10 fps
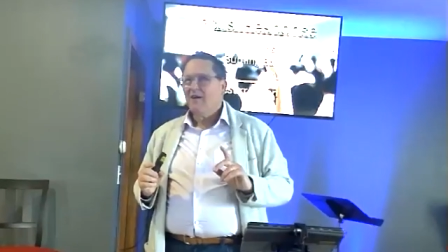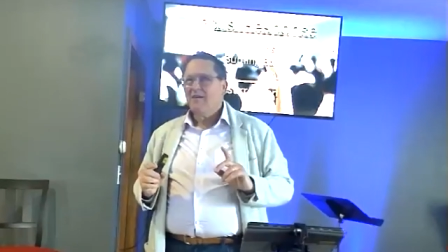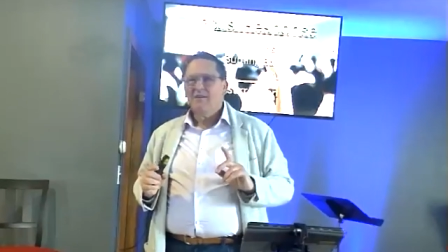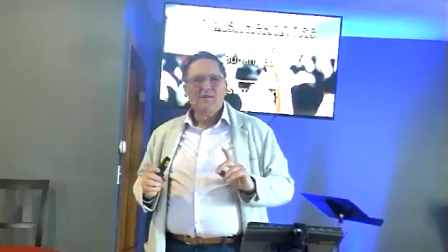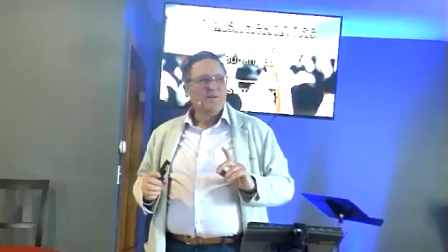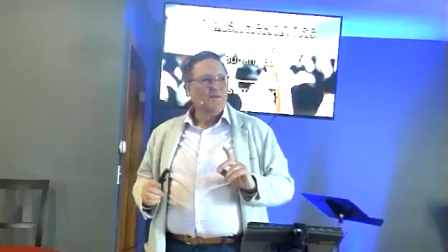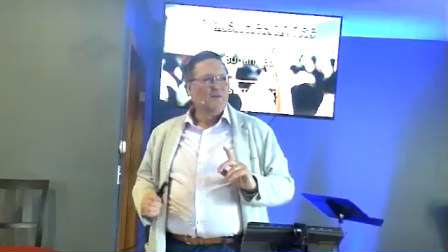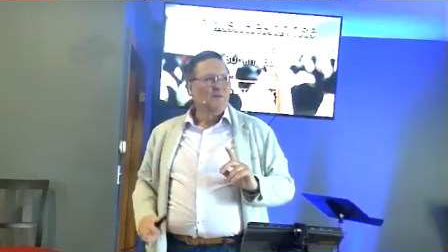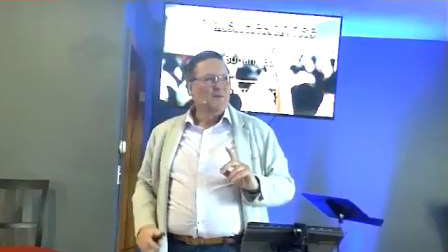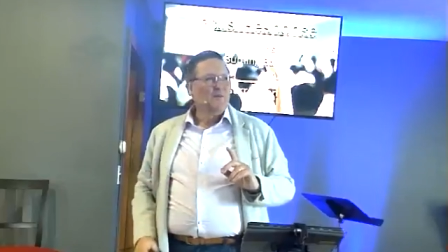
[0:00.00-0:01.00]

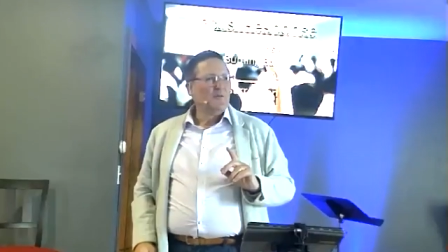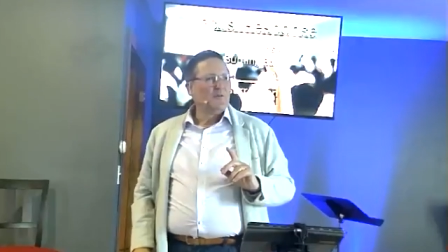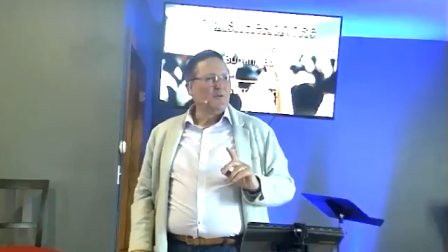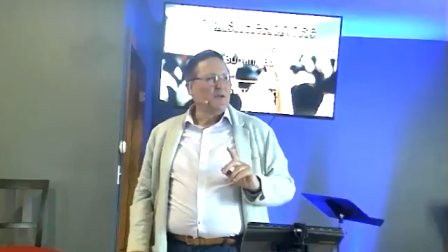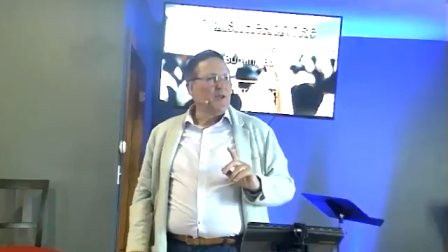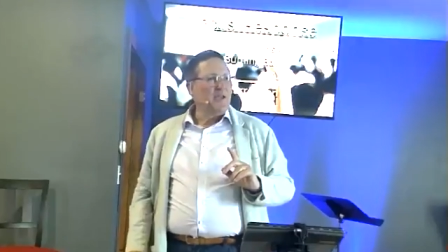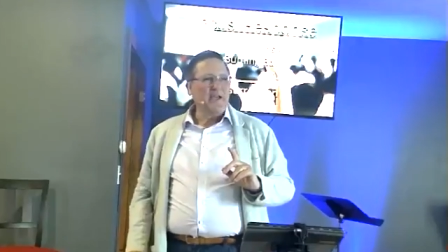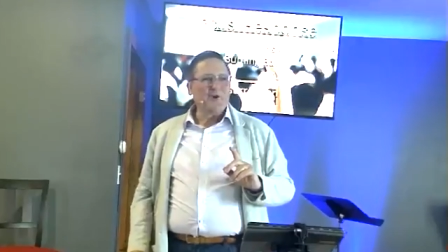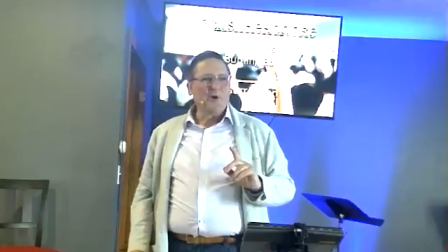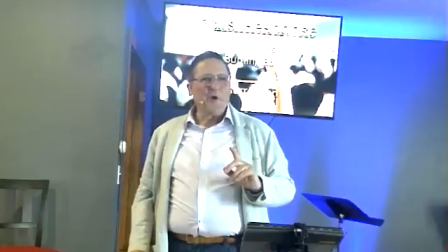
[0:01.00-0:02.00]
Moses. So he,
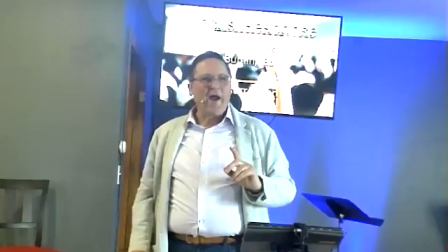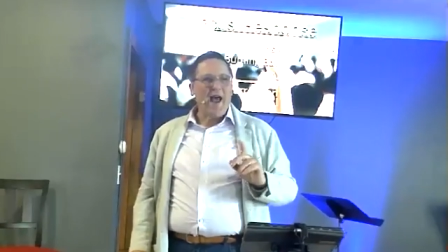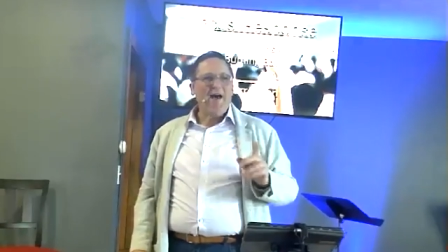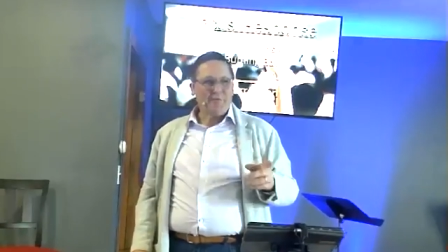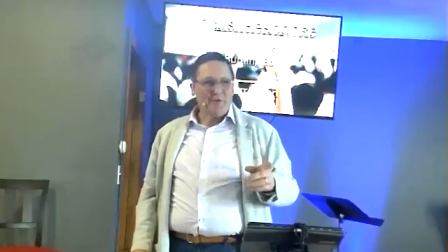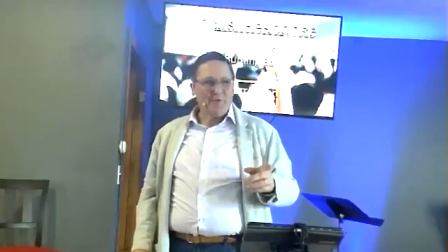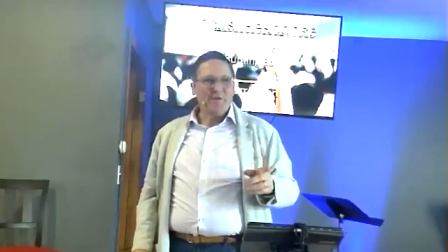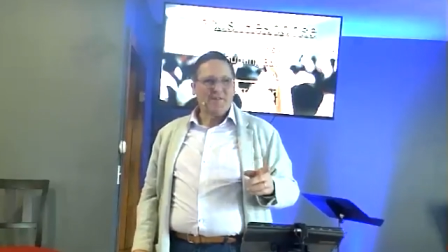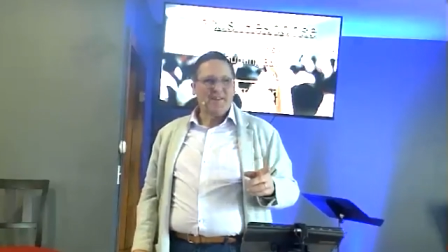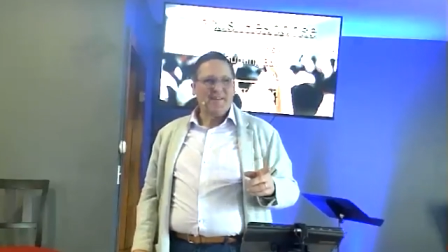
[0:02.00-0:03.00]
he's going right after him,
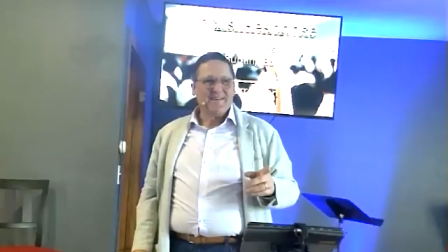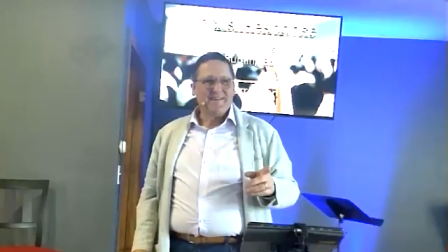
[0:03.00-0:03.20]
isn't he?